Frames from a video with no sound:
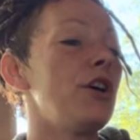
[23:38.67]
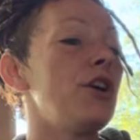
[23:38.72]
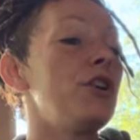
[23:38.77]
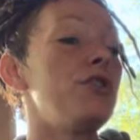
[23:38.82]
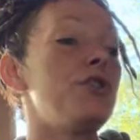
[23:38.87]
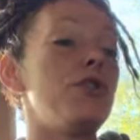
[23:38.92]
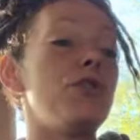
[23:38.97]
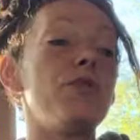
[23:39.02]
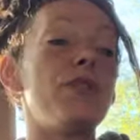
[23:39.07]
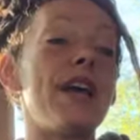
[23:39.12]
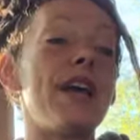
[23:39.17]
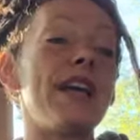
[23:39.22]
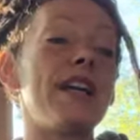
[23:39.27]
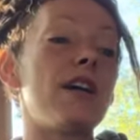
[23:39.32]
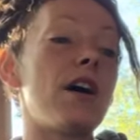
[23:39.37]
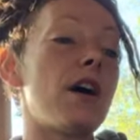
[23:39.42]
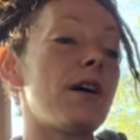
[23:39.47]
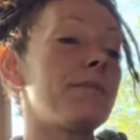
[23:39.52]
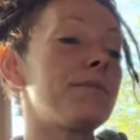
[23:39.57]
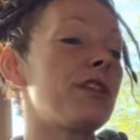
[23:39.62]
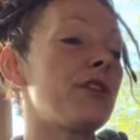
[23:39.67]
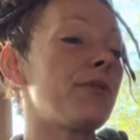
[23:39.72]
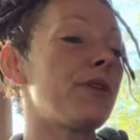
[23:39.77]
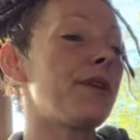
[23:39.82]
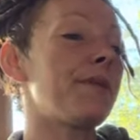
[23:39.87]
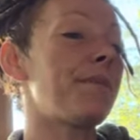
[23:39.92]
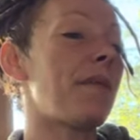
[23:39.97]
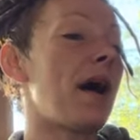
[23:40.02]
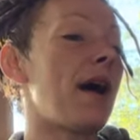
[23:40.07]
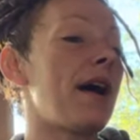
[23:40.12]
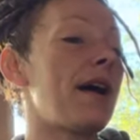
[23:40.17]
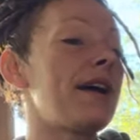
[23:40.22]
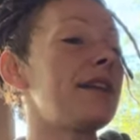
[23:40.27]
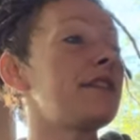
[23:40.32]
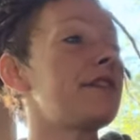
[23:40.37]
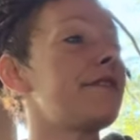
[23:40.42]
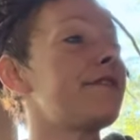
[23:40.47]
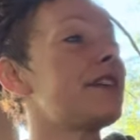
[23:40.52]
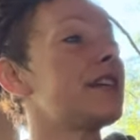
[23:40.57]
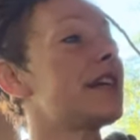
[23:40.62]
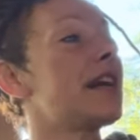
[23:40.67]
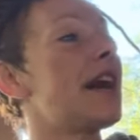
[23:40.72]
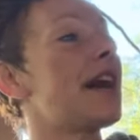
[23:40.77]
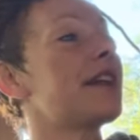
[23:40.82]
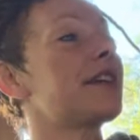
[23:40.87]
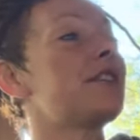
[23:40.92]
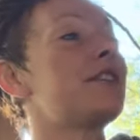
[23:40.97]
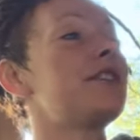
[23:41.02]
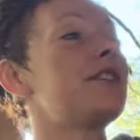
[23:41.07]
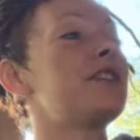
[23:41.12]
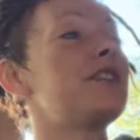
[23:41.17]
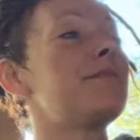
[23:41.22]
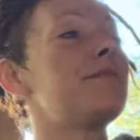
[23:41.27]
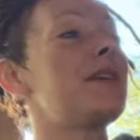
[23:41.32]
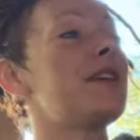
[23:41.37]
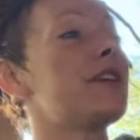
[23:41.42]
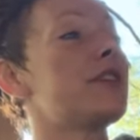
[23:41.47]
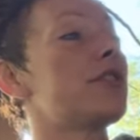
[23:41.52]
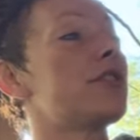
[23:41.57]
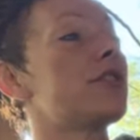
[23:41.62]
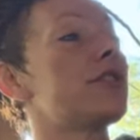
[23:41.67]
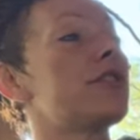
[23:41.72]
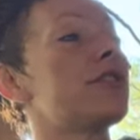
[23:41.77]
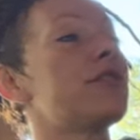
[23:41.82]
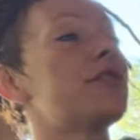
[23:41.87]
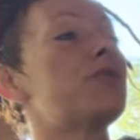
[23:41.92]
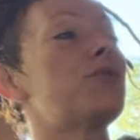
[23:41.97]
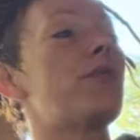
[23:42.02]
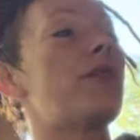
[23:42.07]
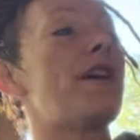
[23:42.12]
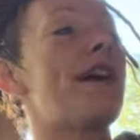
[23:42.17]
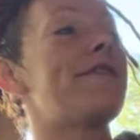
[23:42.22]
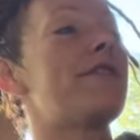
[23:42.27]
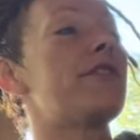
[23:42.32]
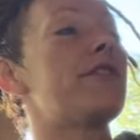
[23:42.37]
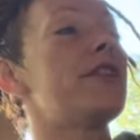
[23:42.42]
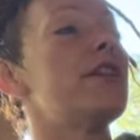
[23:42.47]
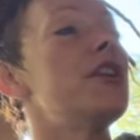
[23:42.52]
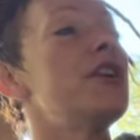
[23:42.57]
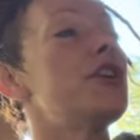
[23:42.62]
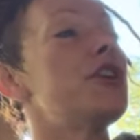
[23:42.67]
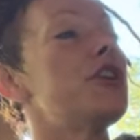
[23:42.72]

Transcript: Do they come to remind of the cataclysm that occurs wherever